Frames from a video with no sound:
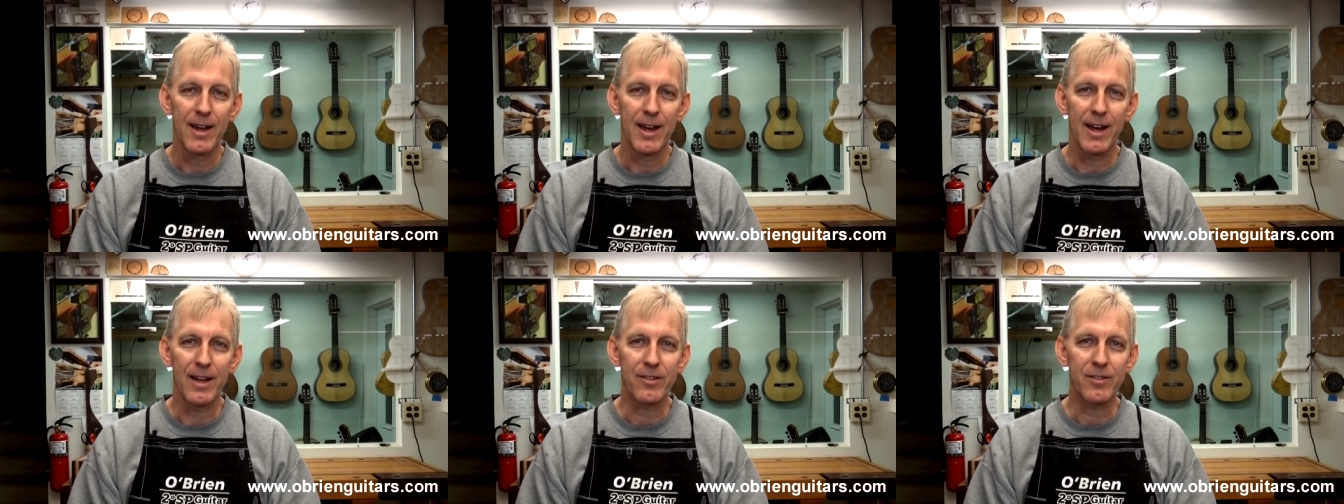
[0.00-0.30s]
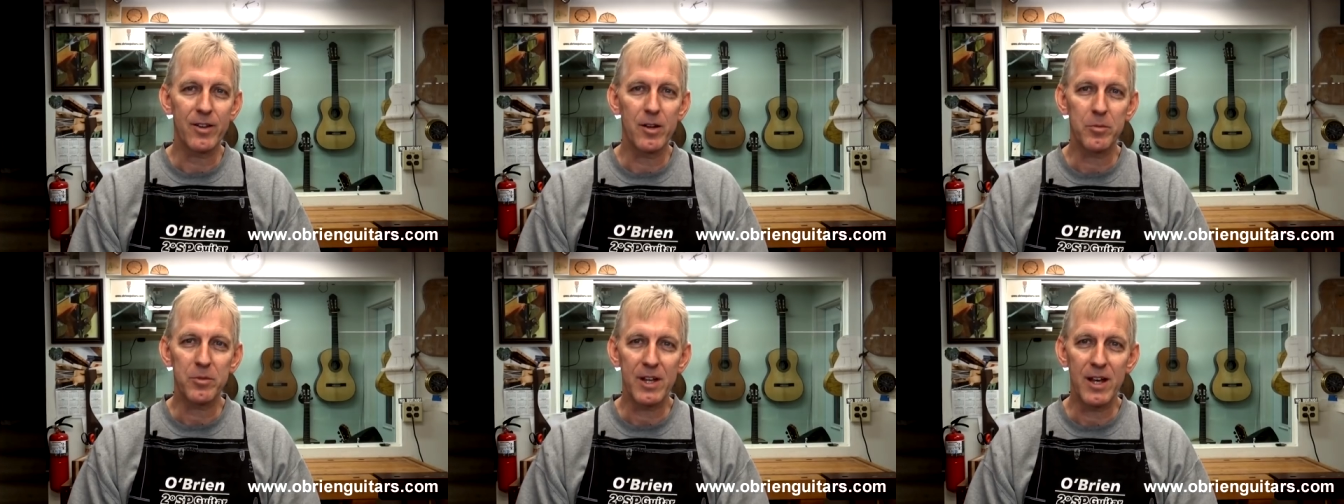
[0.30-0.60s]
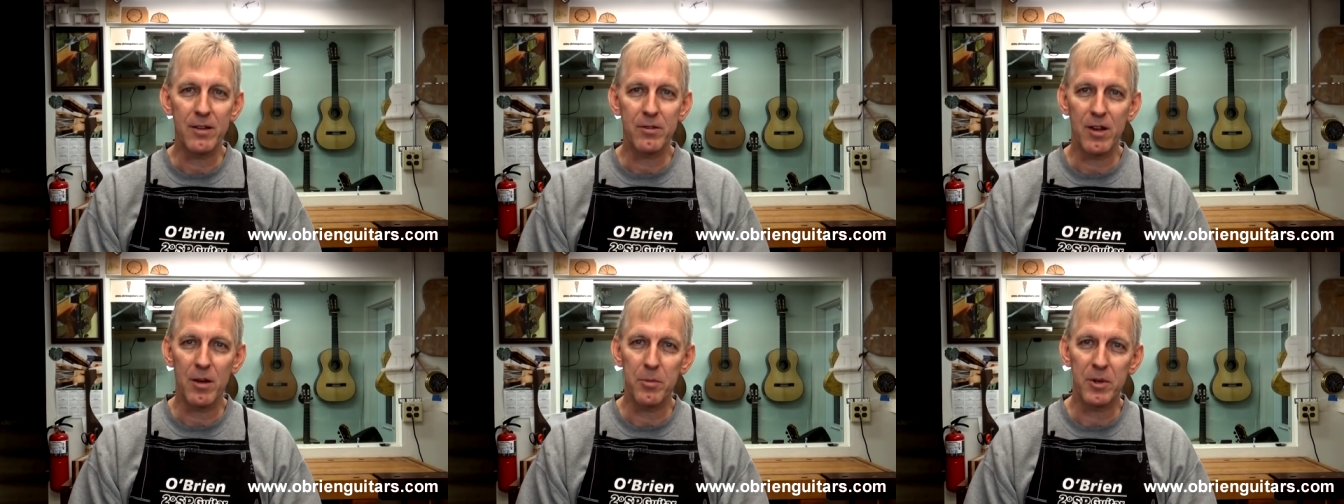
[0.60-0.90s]
And
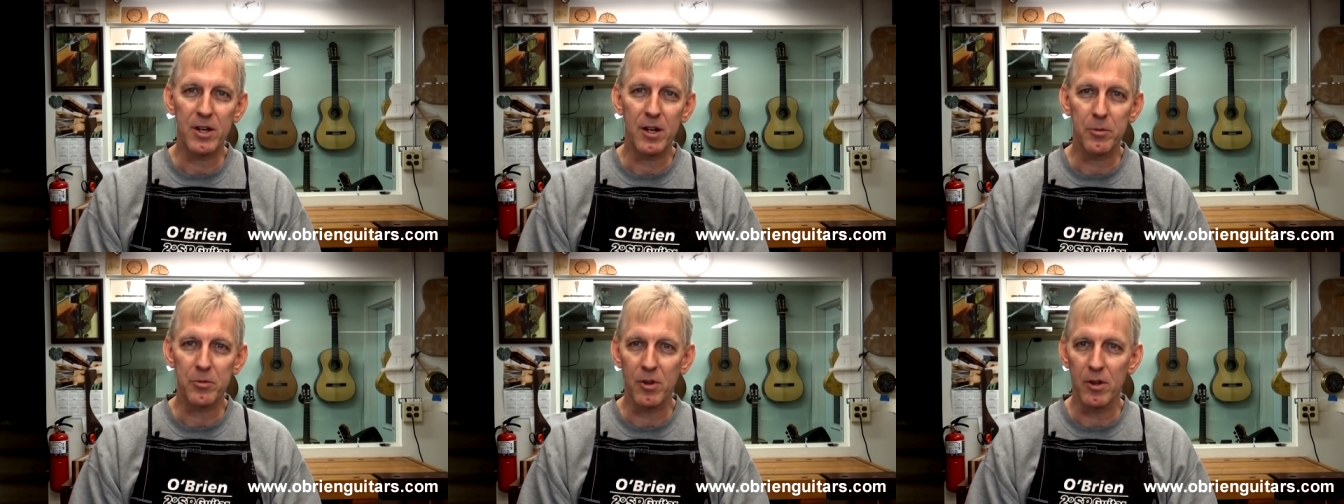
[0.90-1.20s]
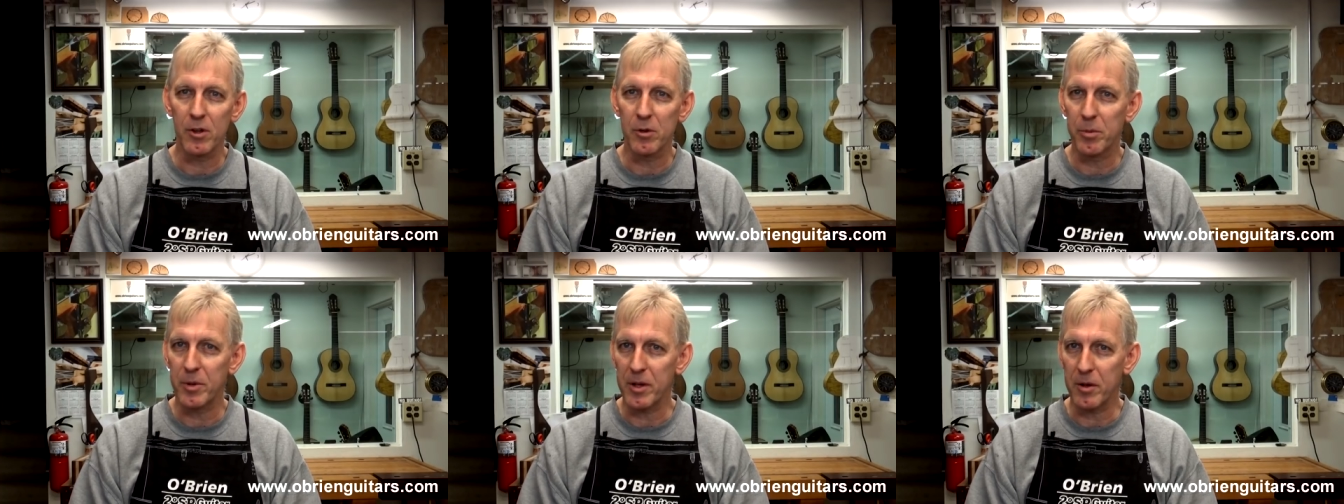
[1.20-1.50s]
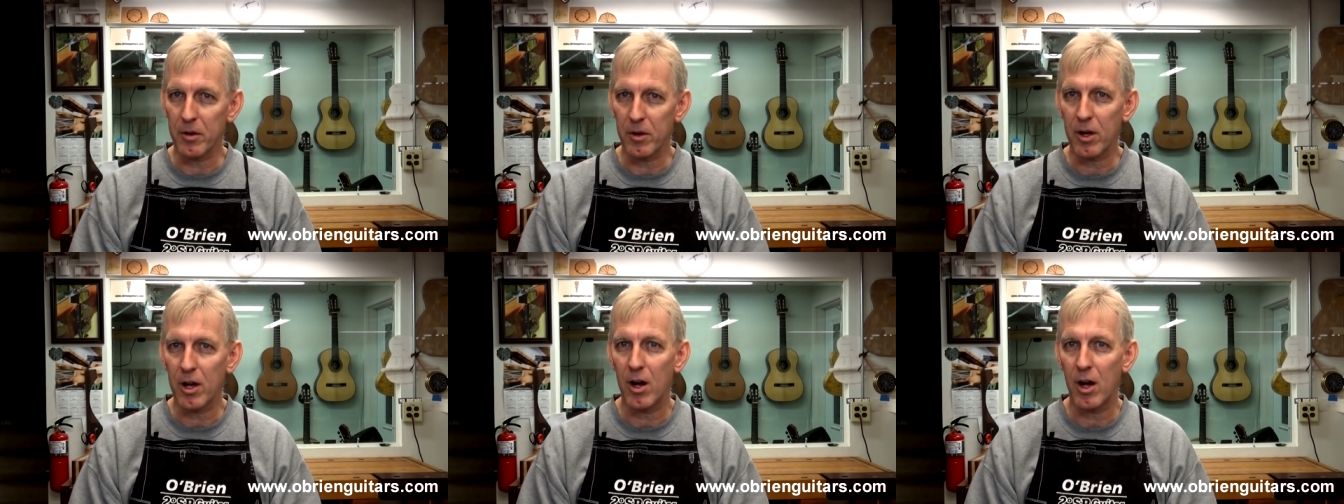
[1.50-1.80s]
sometimes that becomes a little
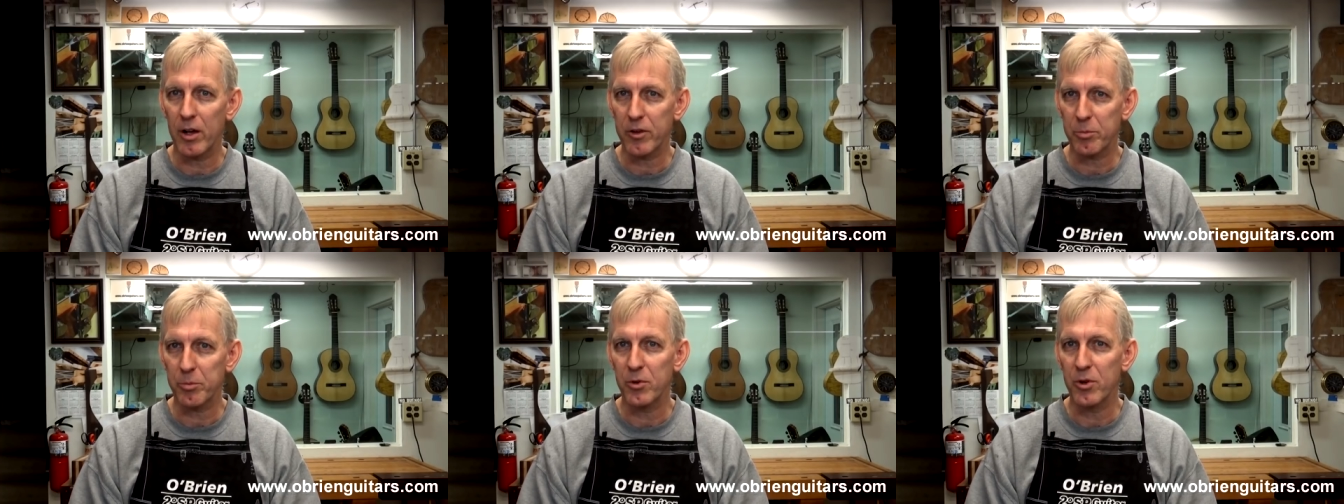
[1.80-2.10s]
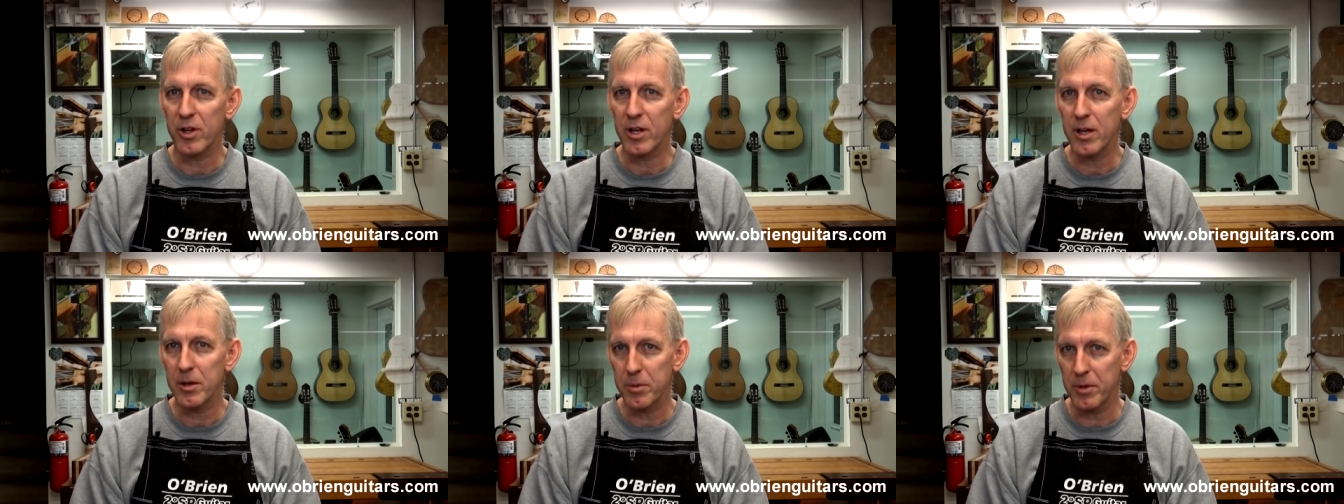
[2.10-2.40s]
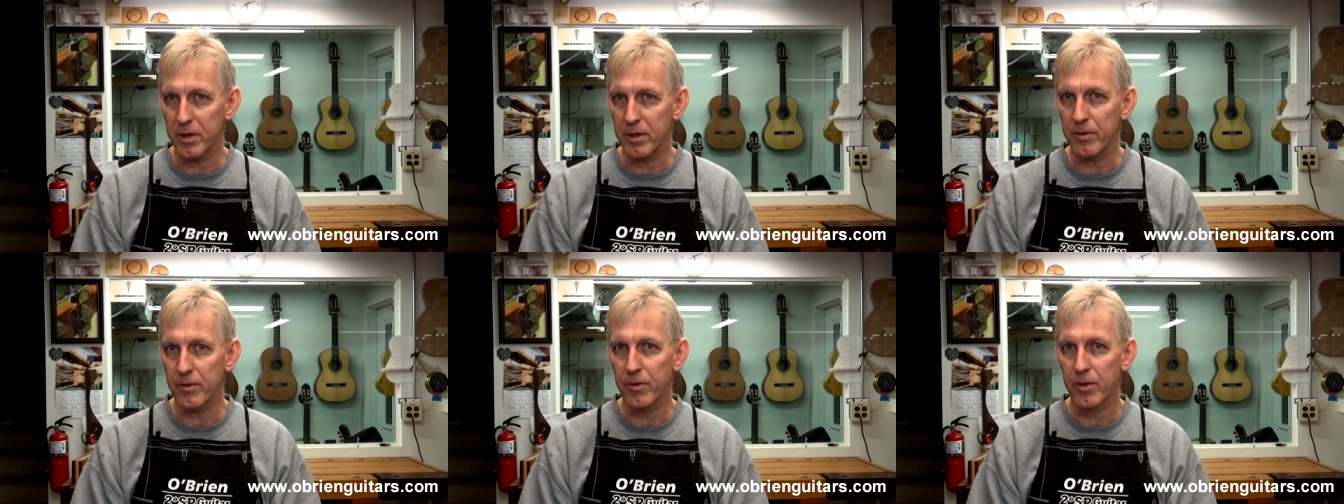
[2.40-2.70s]
bit cost
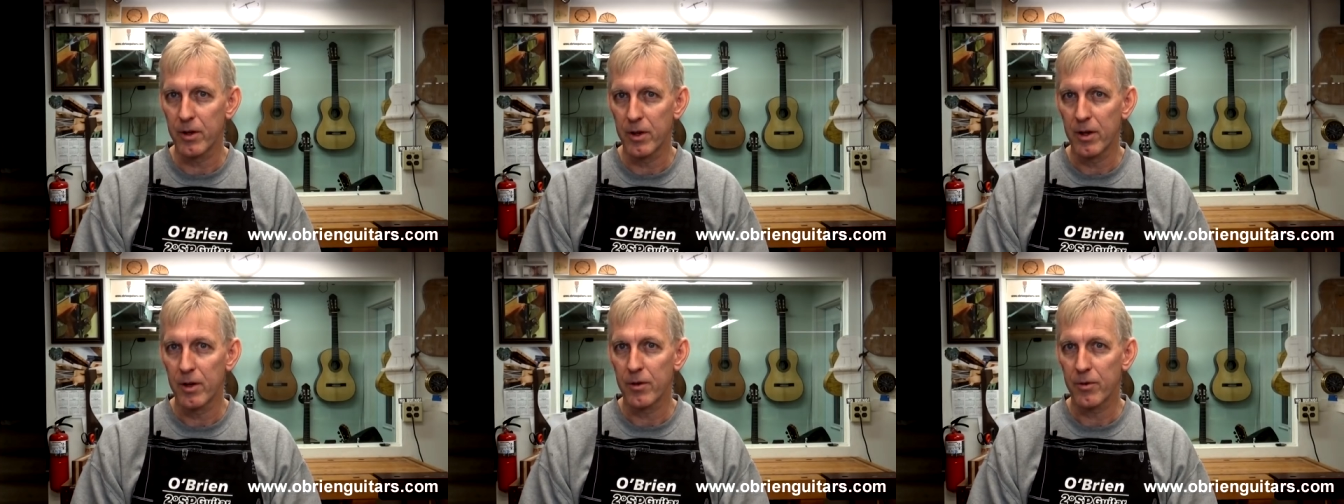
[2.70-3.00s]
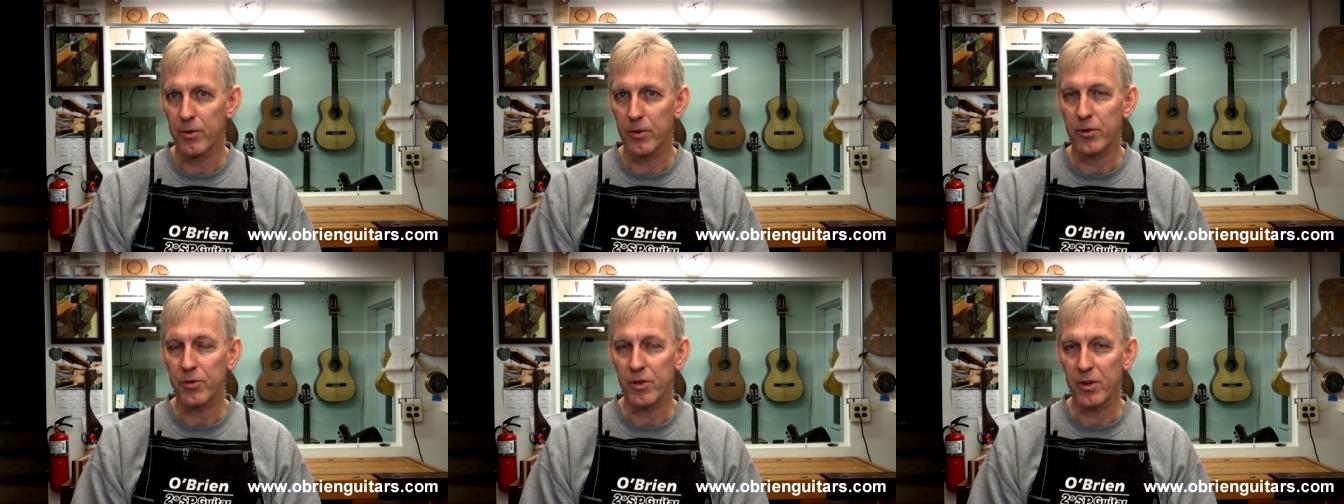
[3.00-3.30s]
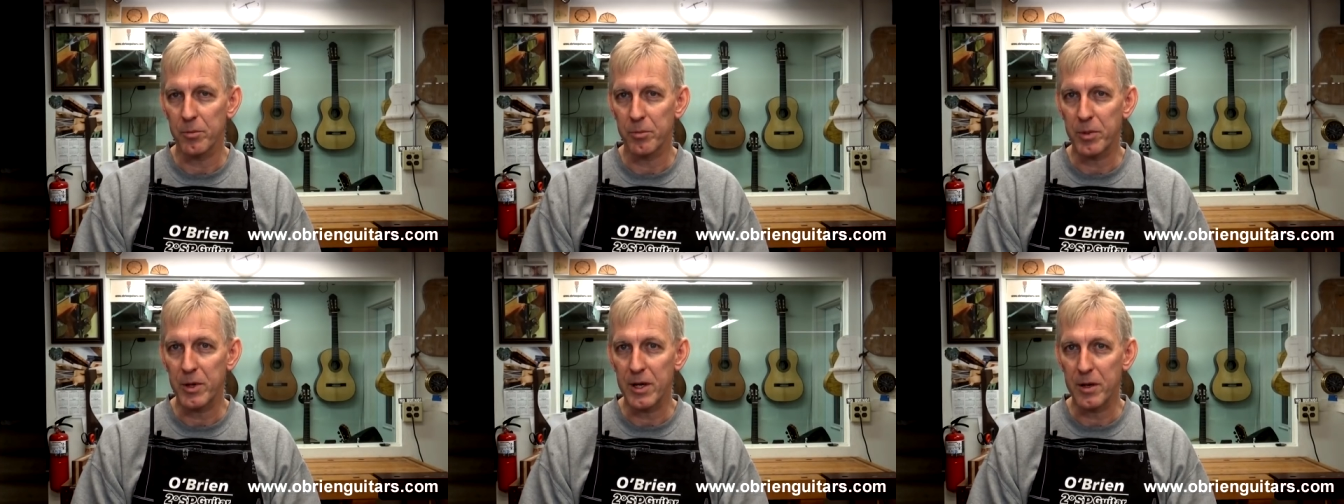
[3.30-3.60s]
prohibitive for
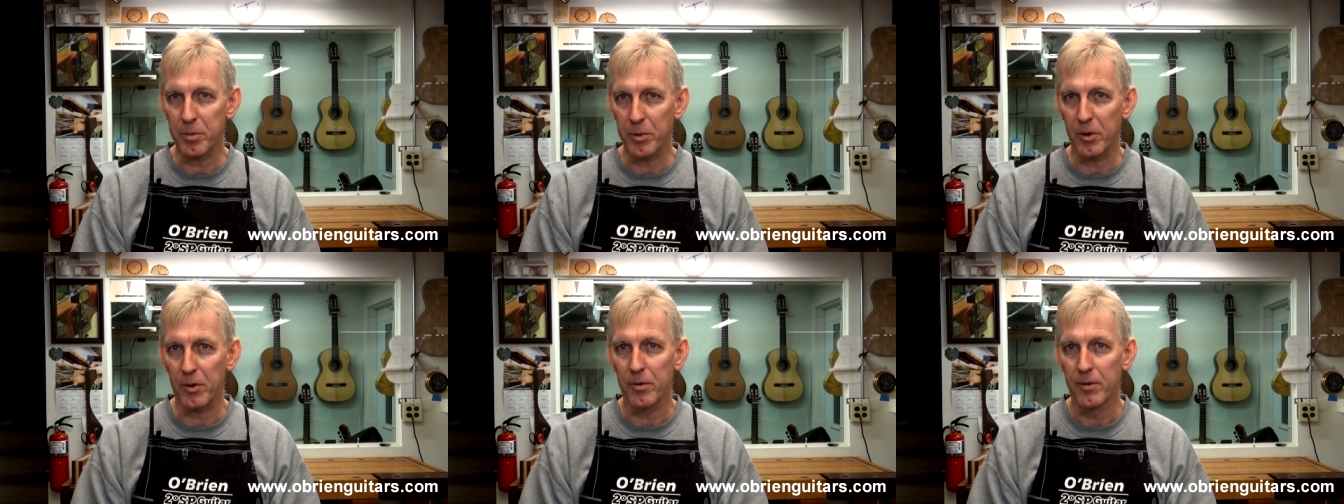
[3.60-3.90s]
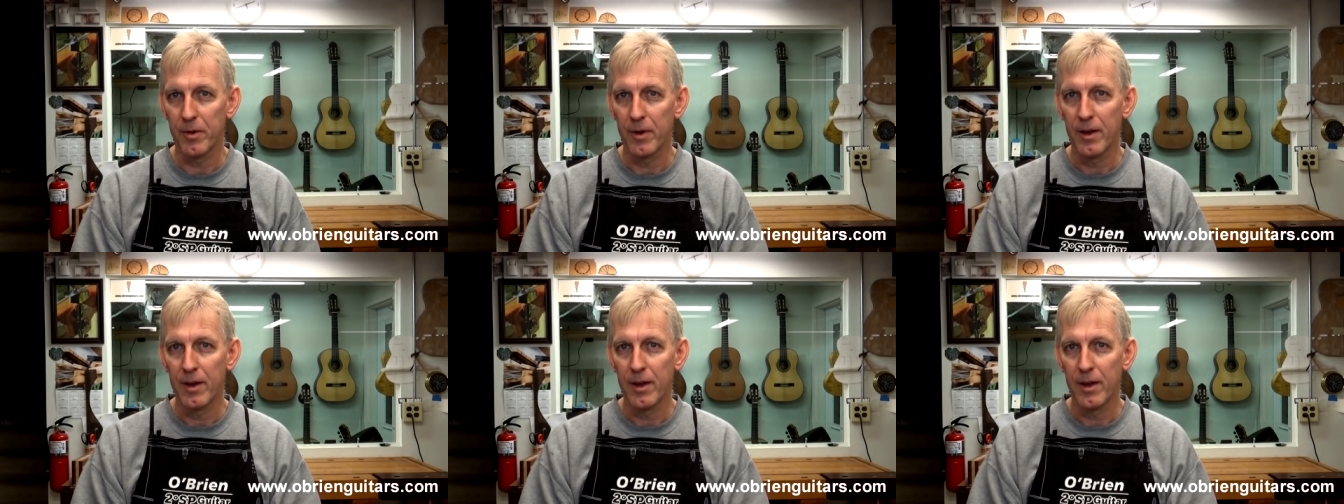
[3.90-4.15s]
some people.